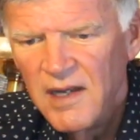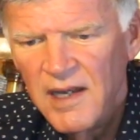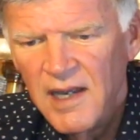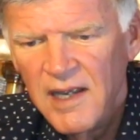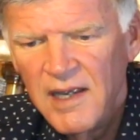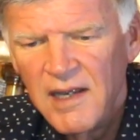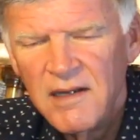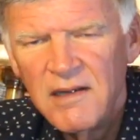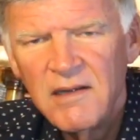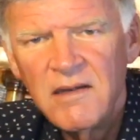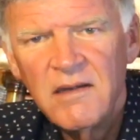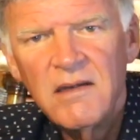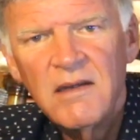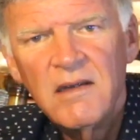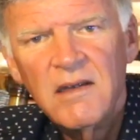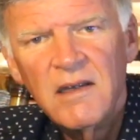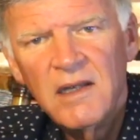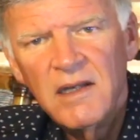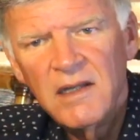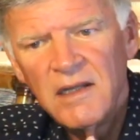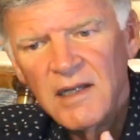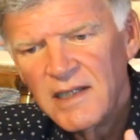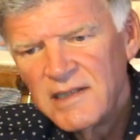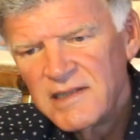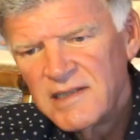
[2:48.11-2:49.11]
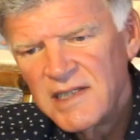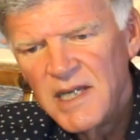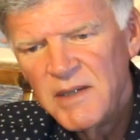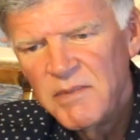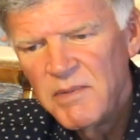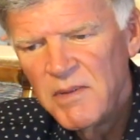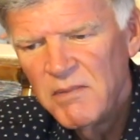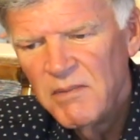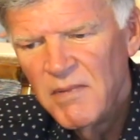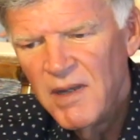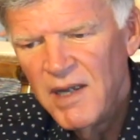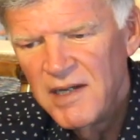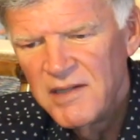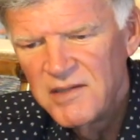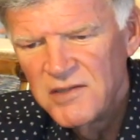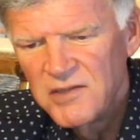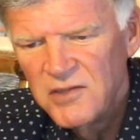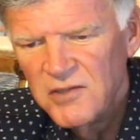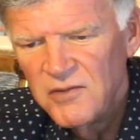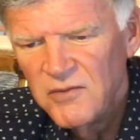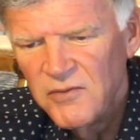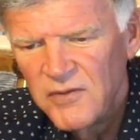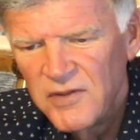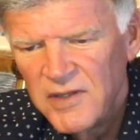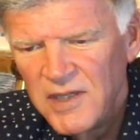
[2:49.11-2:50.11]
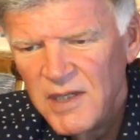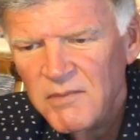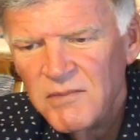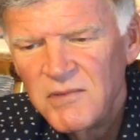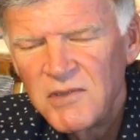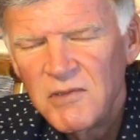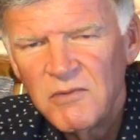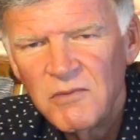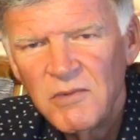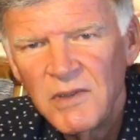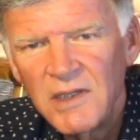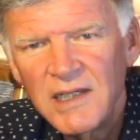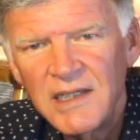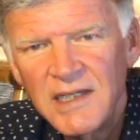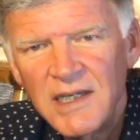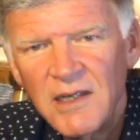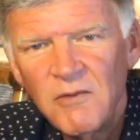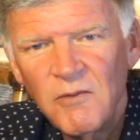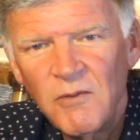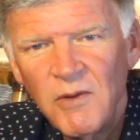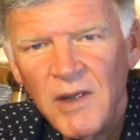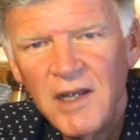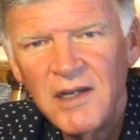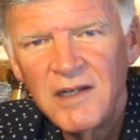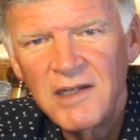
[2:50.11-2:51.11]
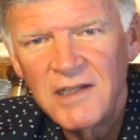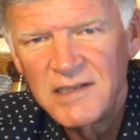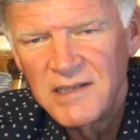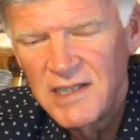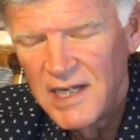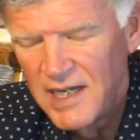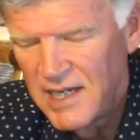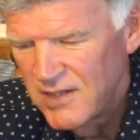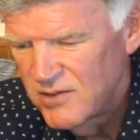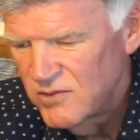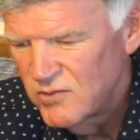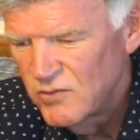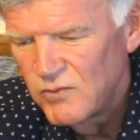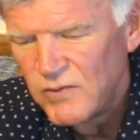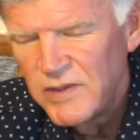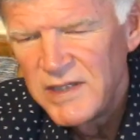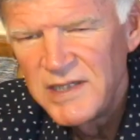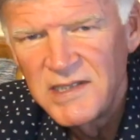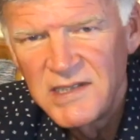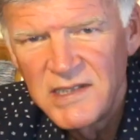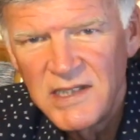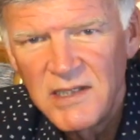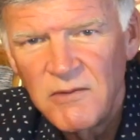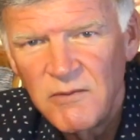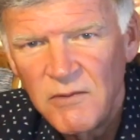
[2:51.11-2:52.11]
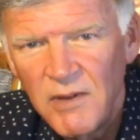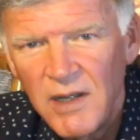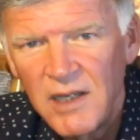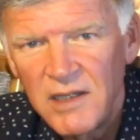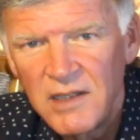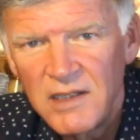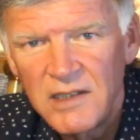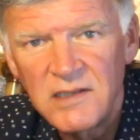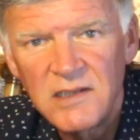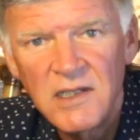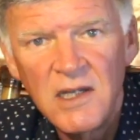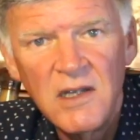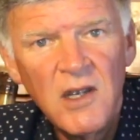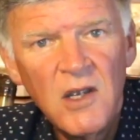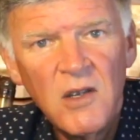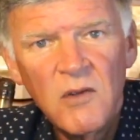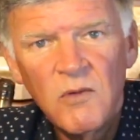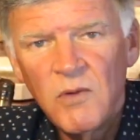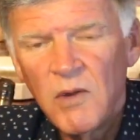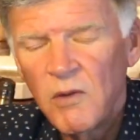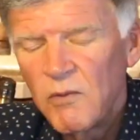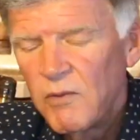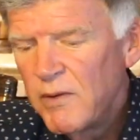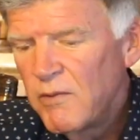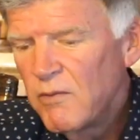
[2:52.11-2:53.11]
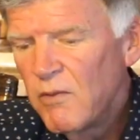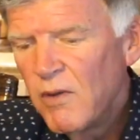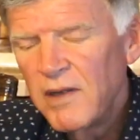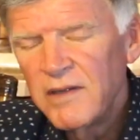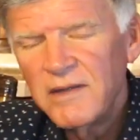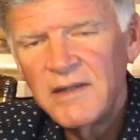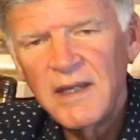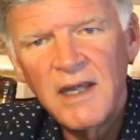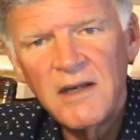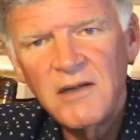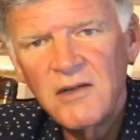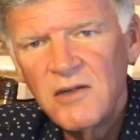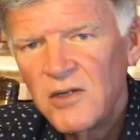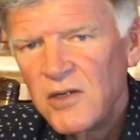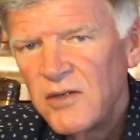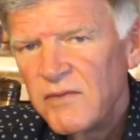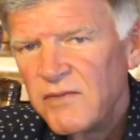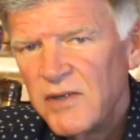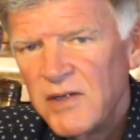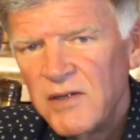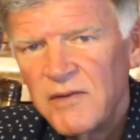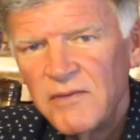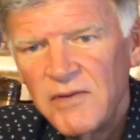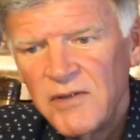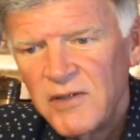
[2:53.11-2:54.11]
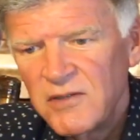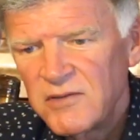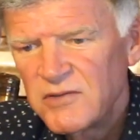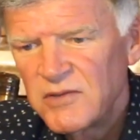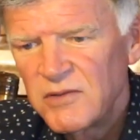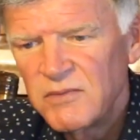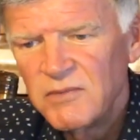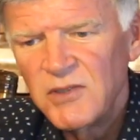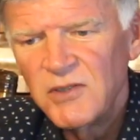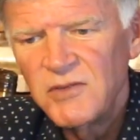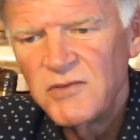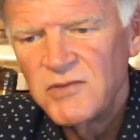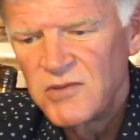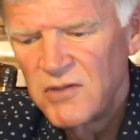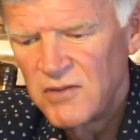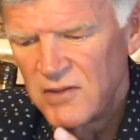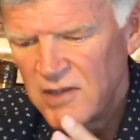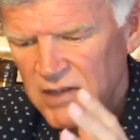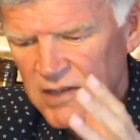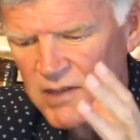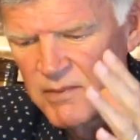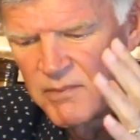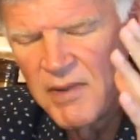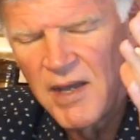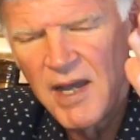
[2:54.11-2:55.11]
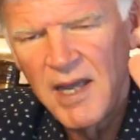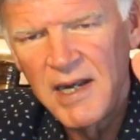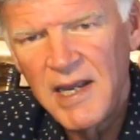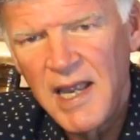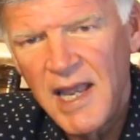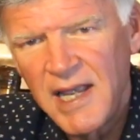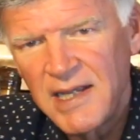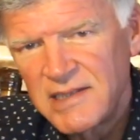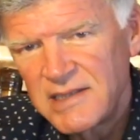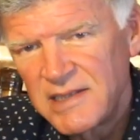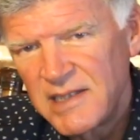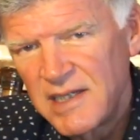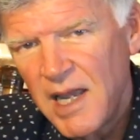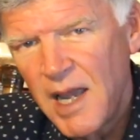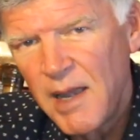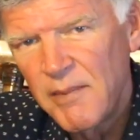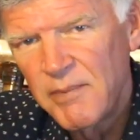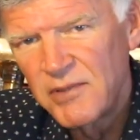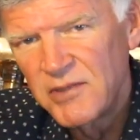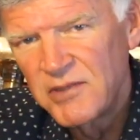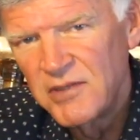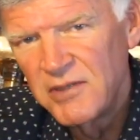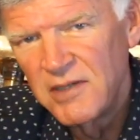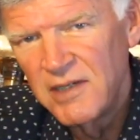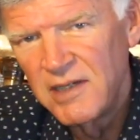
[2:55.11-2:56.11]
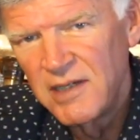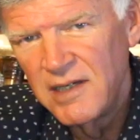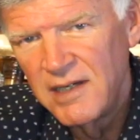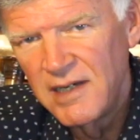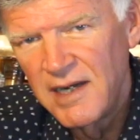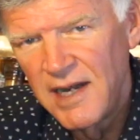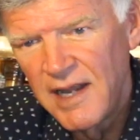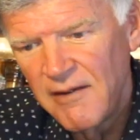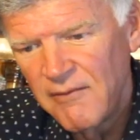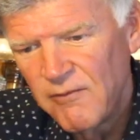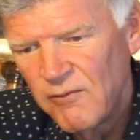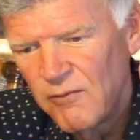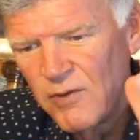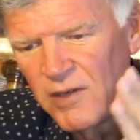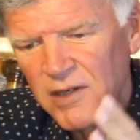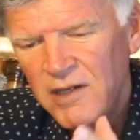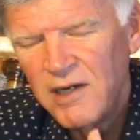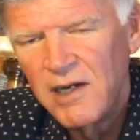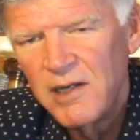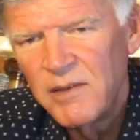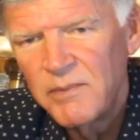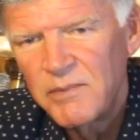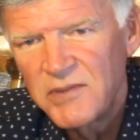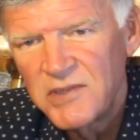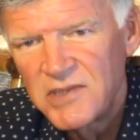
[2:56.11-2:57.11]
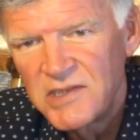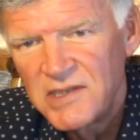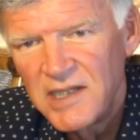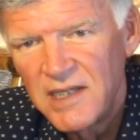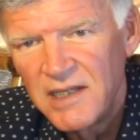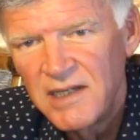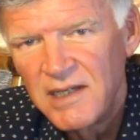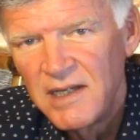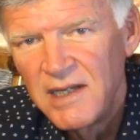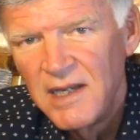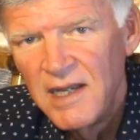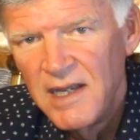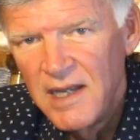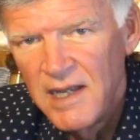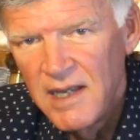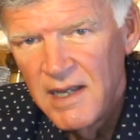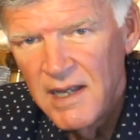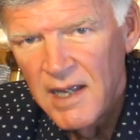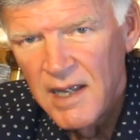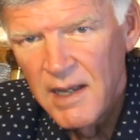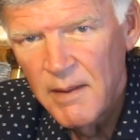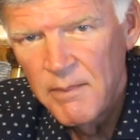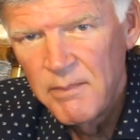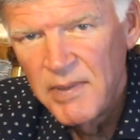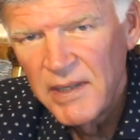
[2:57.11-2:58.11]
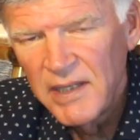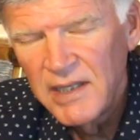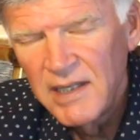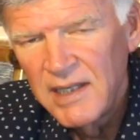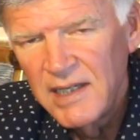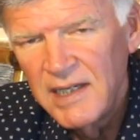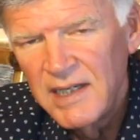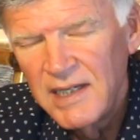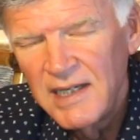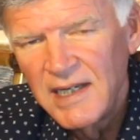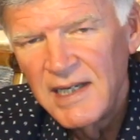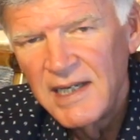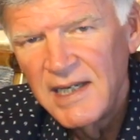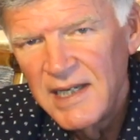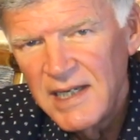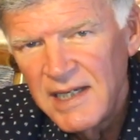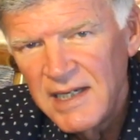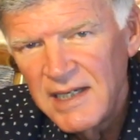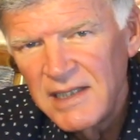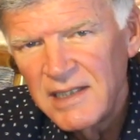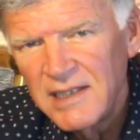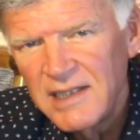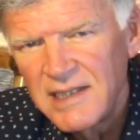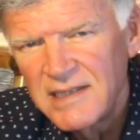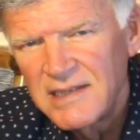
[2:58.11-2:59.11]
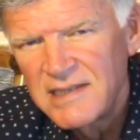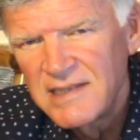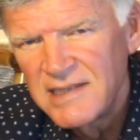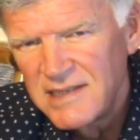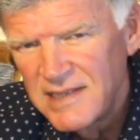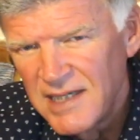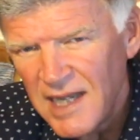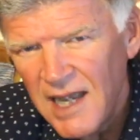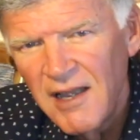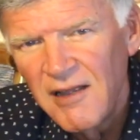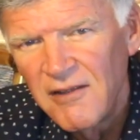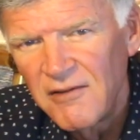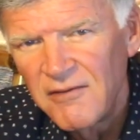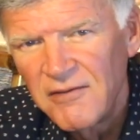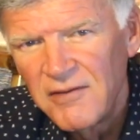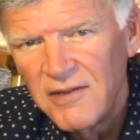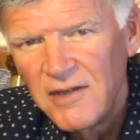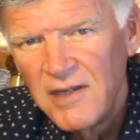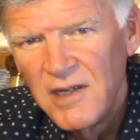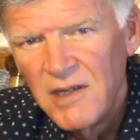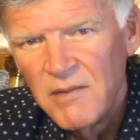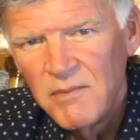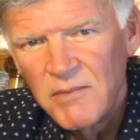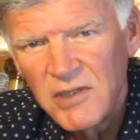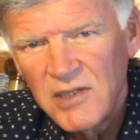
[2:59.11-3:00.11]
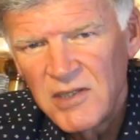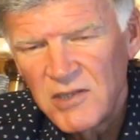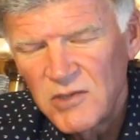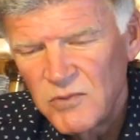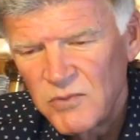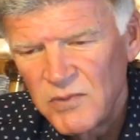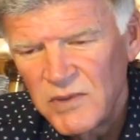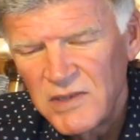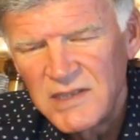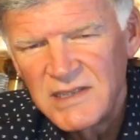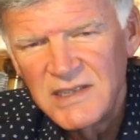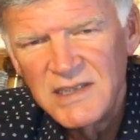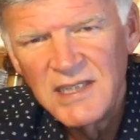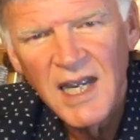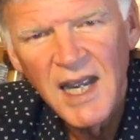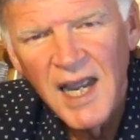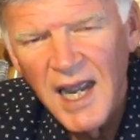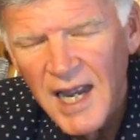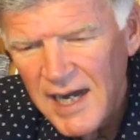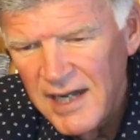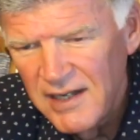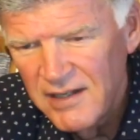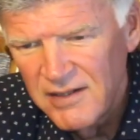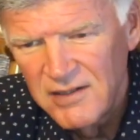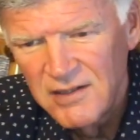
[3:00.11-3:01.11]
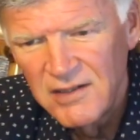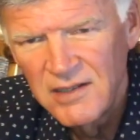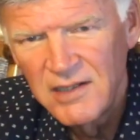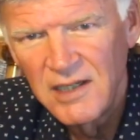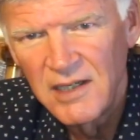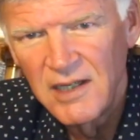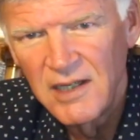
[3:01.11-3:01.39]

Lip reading: And let's keep in mind, too, for them to really get wellness as we see wellness, where we want that nerve interference removed so that the body has the opportunity to have 100% ability to heal itself, because we're tired